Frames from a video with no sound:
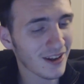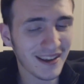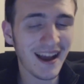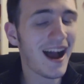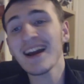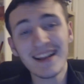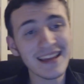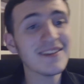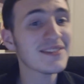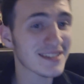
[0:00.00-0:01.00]
Like, I gotta
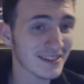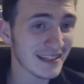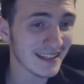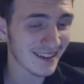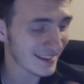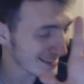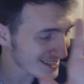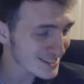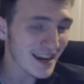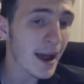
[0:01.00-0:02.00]
give it to it. Like,
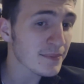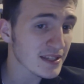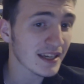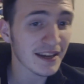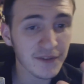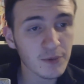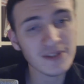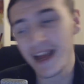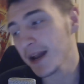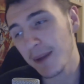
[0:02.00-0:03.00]
this chapter, if it
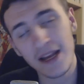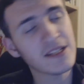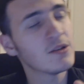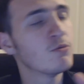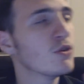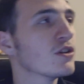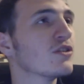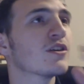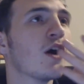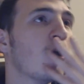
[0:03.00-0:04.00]
was animated, would look,